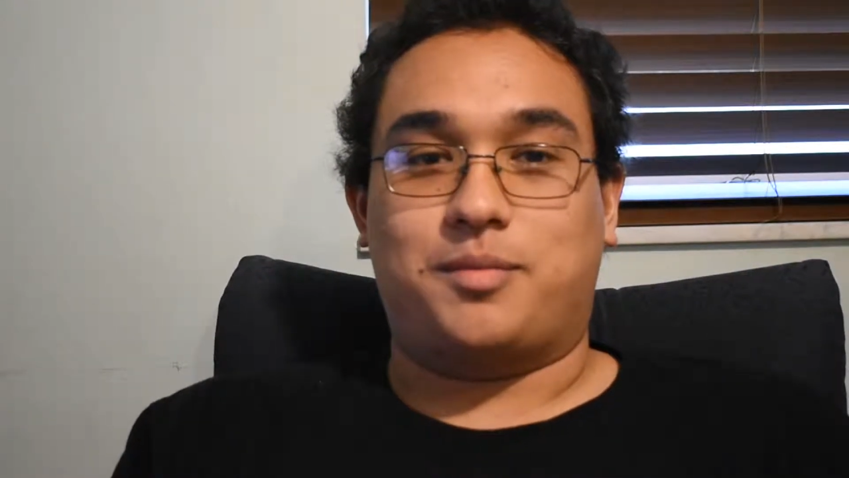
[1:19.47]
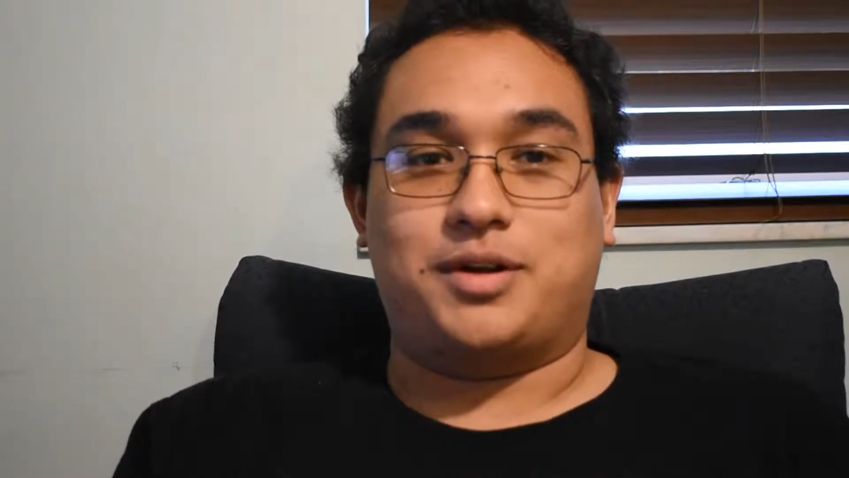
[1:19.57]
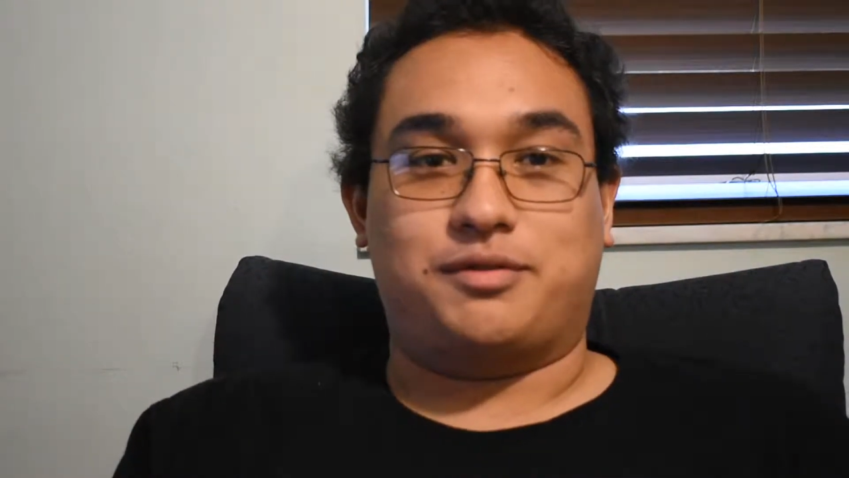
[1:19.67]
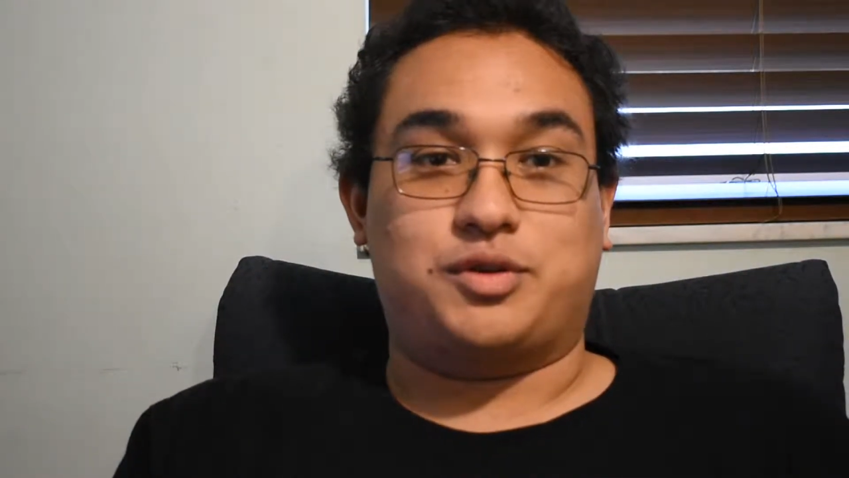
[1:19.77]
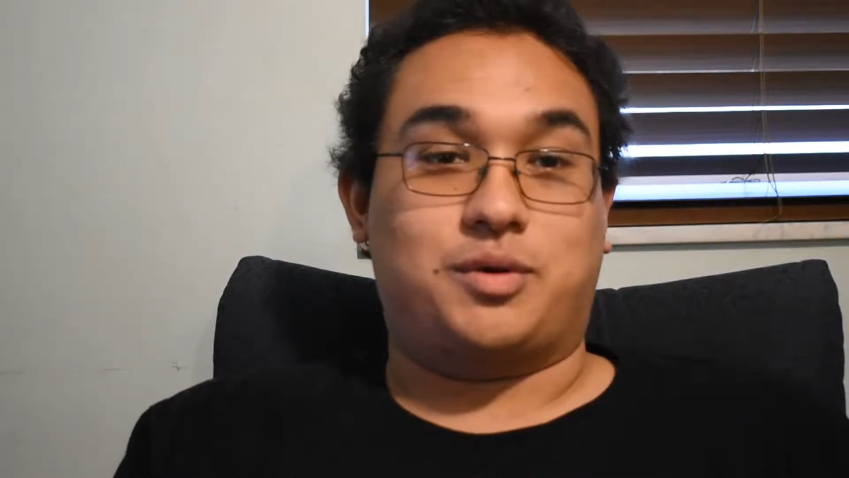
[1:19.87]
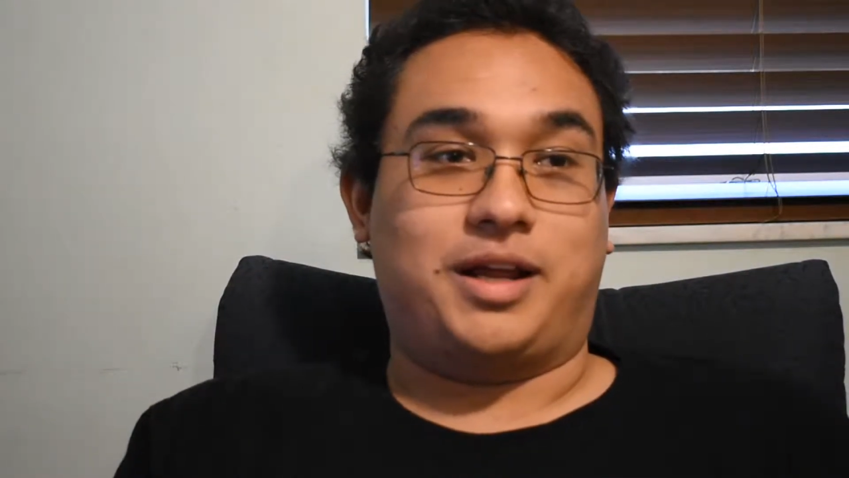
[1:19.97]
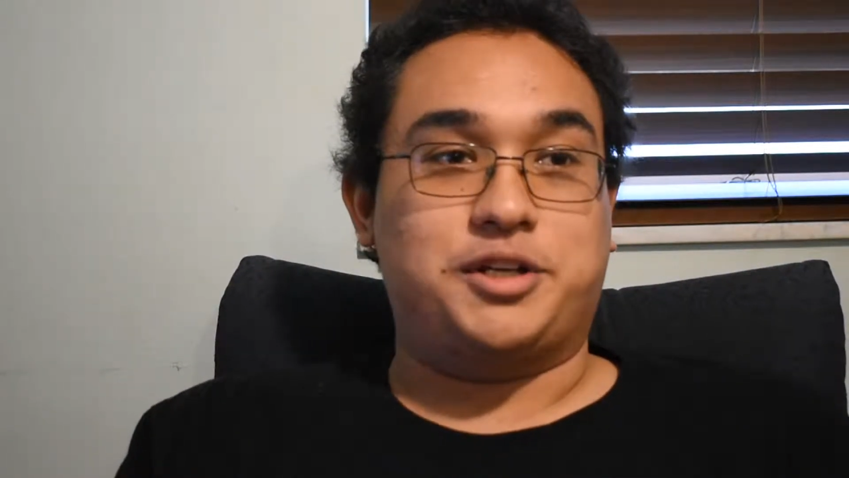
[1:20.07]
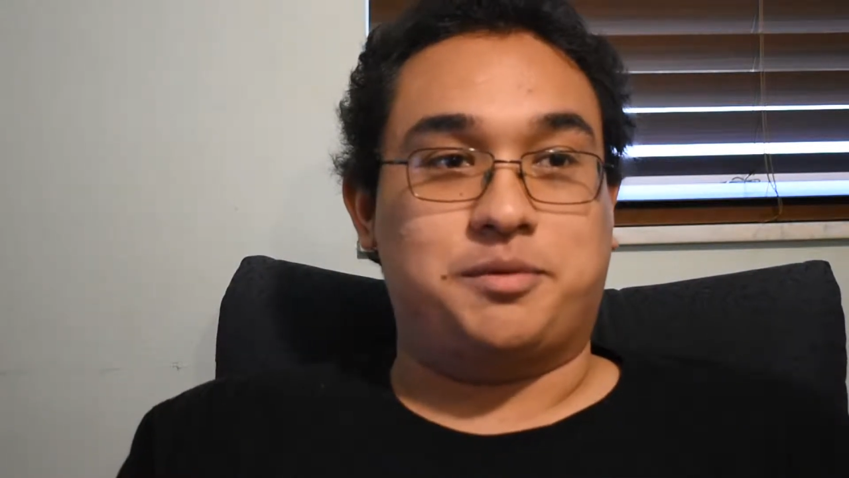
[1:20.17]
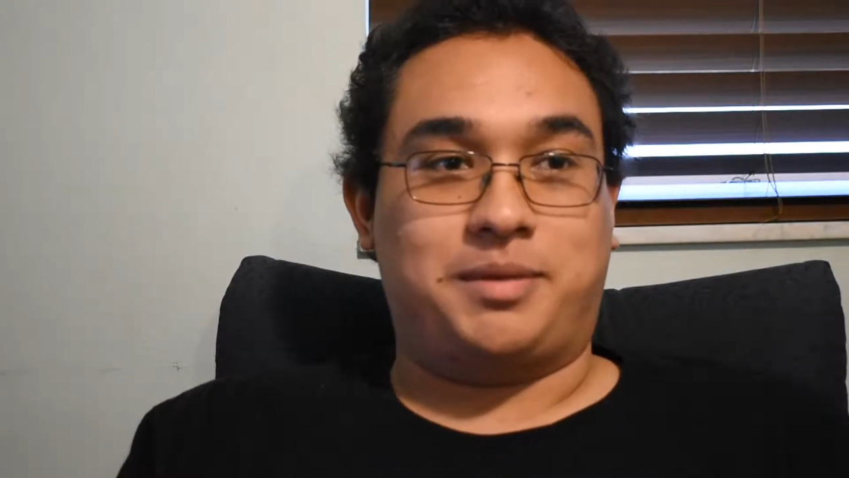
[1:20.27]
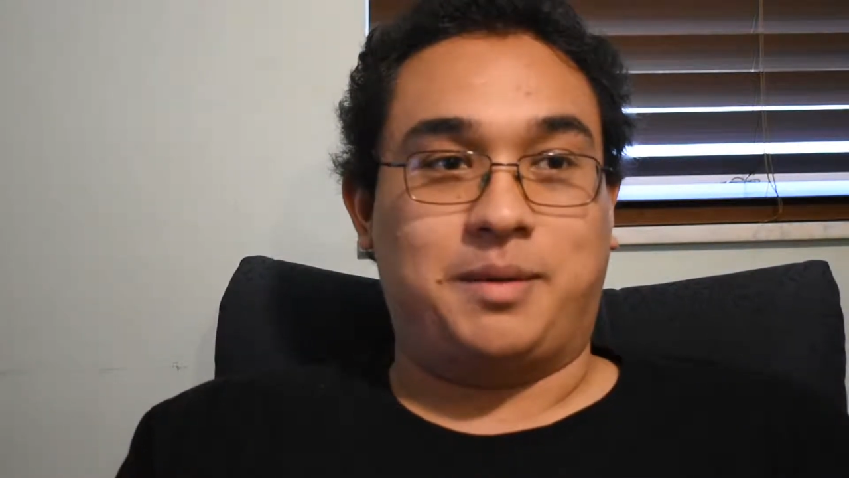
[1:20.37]
bunch of short
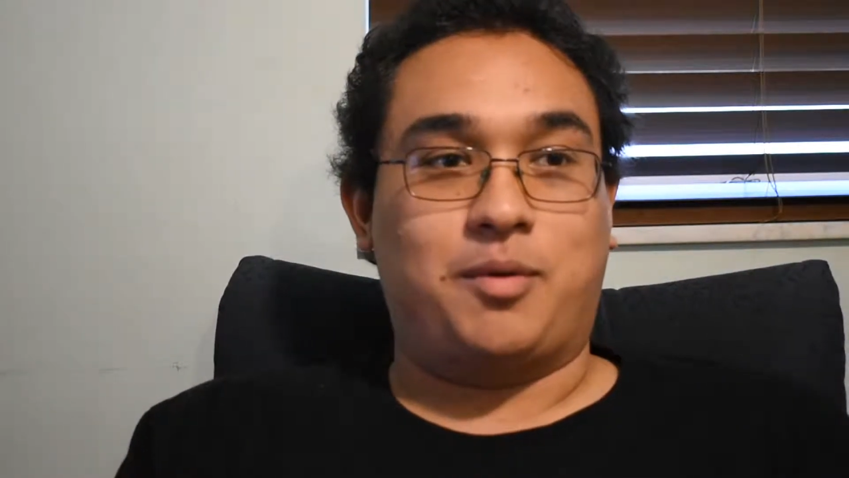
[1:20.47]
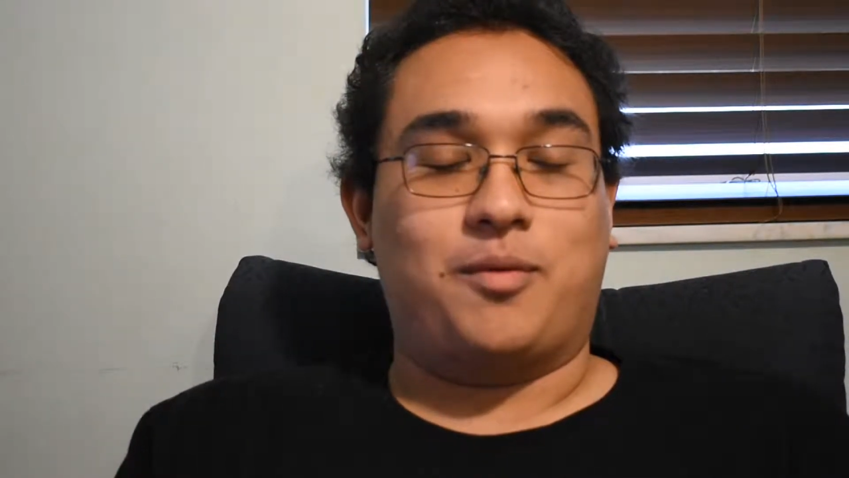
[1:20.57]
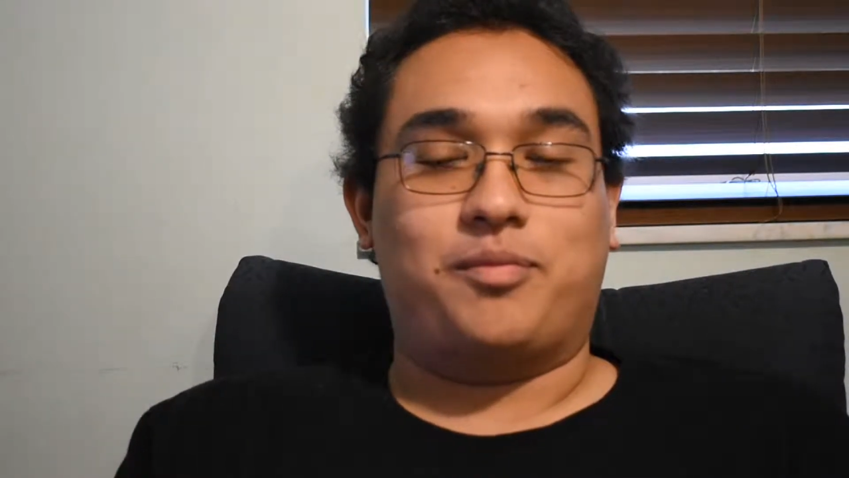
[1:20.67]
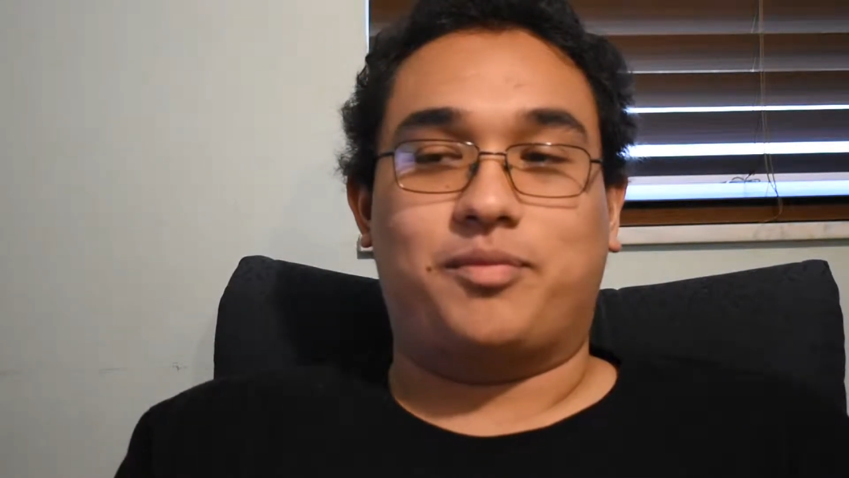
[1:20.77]
Asian people,